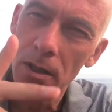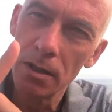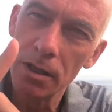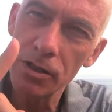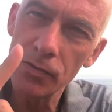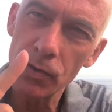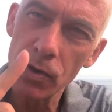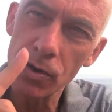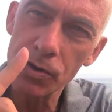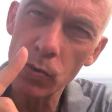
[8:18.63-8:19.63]
There's of
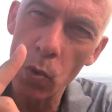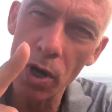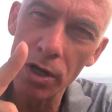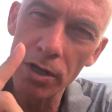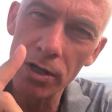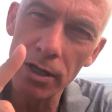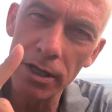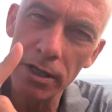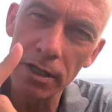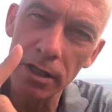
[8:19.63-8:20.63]
course one
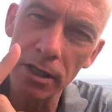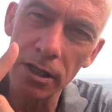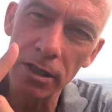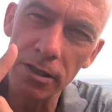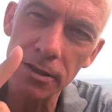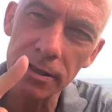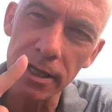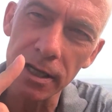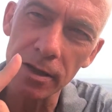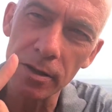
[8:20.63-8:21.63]
little
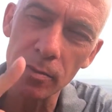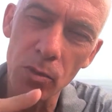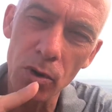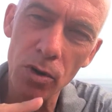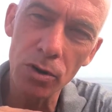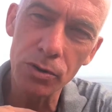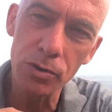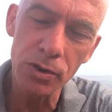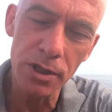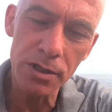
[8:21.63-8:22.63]
thing more to
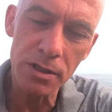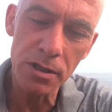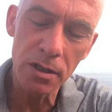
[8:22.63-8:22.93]
this.